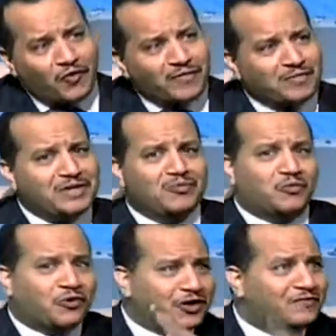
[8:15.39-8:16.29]
all the
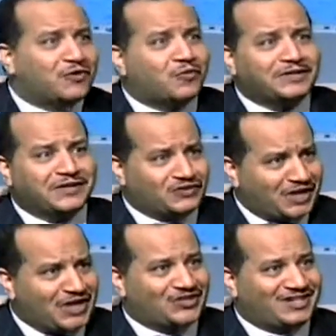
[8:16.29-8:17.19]
people working for
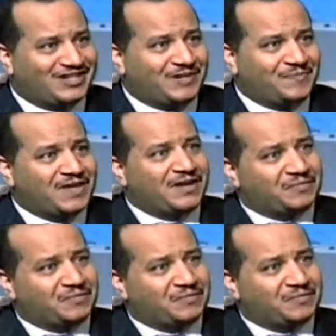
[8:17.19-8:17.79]
one destination.